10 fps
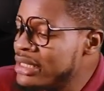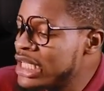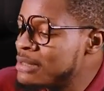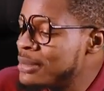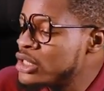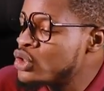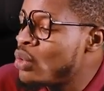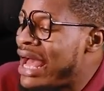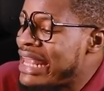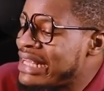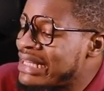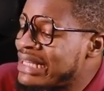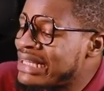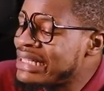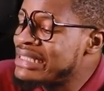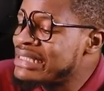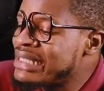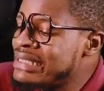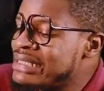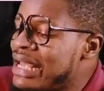it means you are
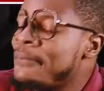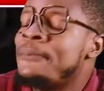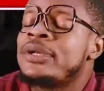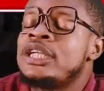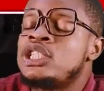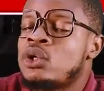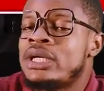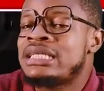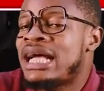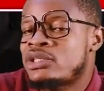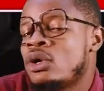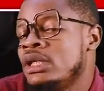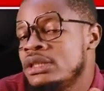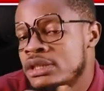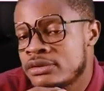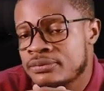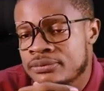increasing temperature in that solid,